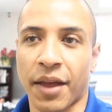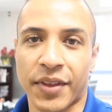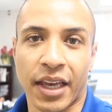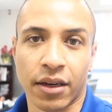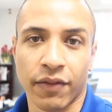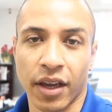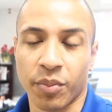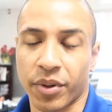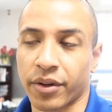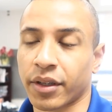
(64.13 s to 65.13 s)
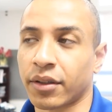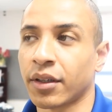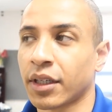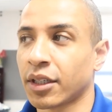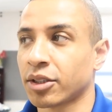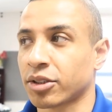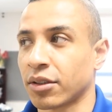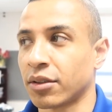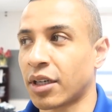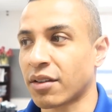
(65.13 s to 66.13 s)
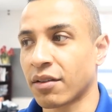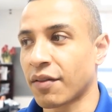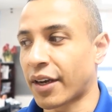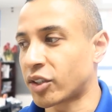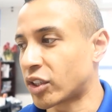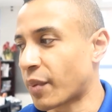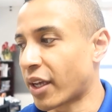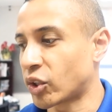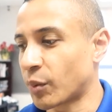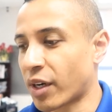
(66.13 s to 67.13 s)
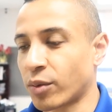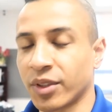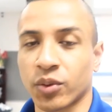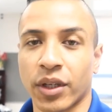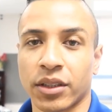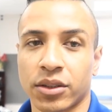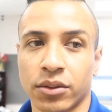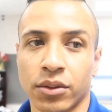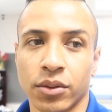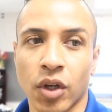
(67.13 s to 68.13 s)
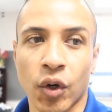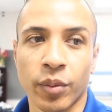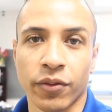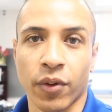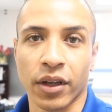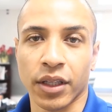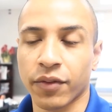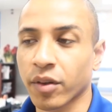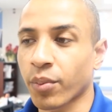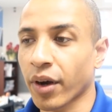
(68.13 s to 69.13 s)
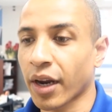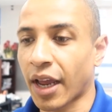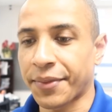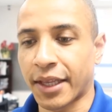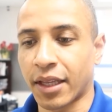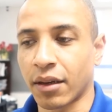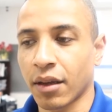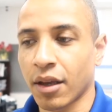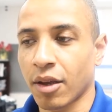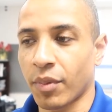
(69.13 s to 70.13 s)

at the end of eighth period. So other than that, it's just making sure my room is ready to go before I leave for the break, and then